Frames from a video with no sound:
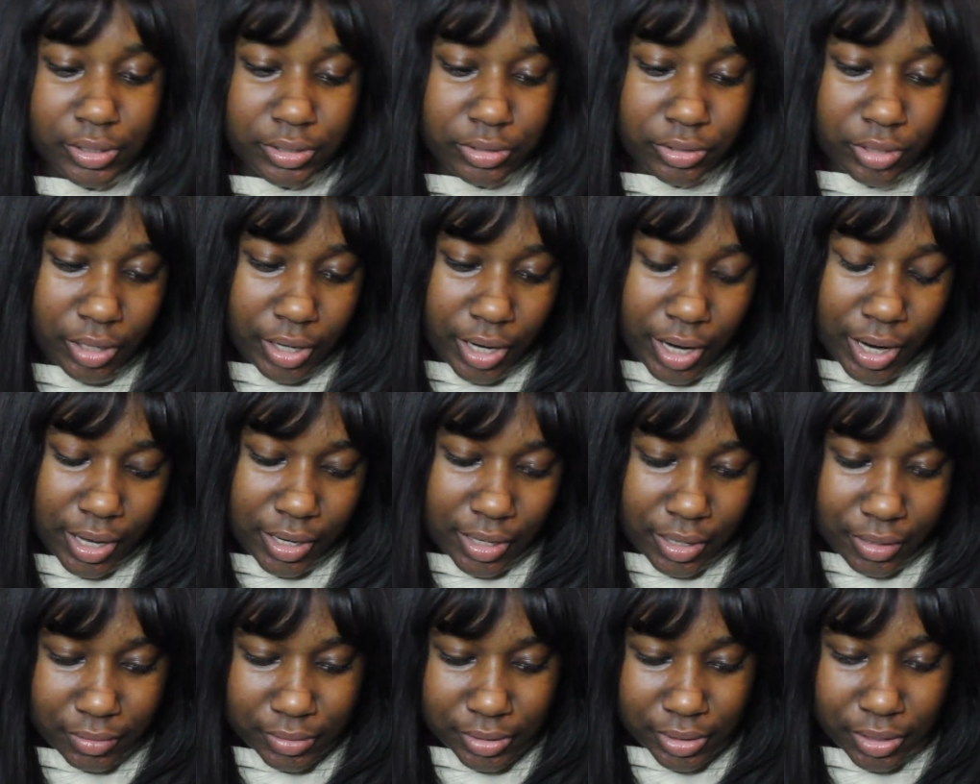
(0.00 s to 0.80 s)
saw that
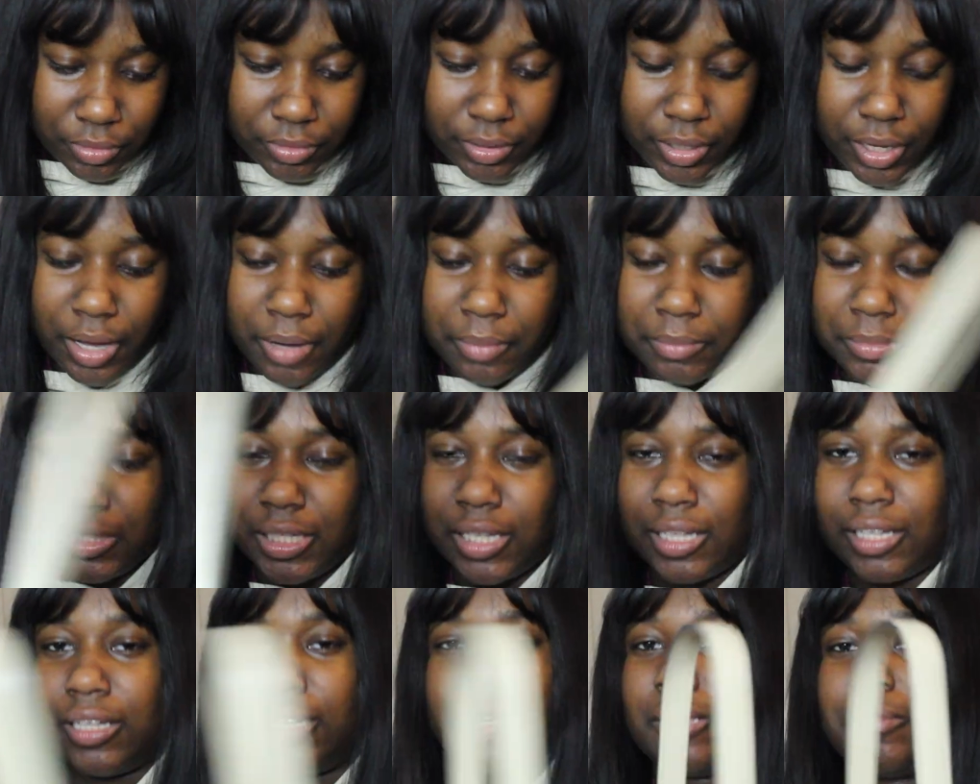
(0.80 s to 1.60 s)
and I was like, oh yeah, I'm
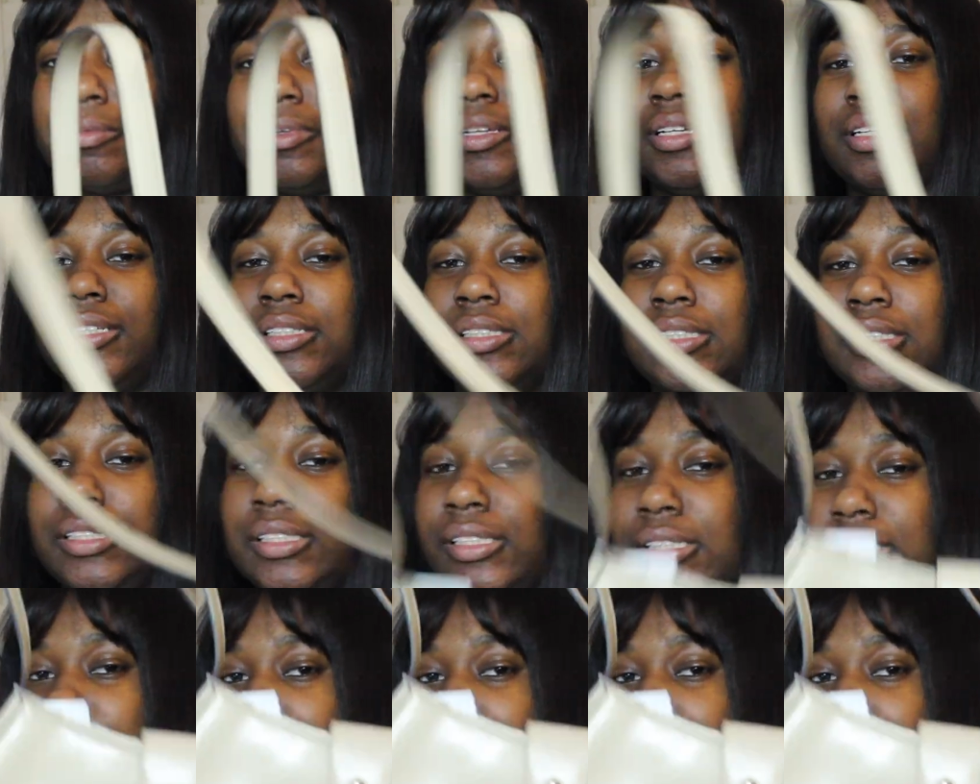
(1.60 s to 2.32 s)
taking it because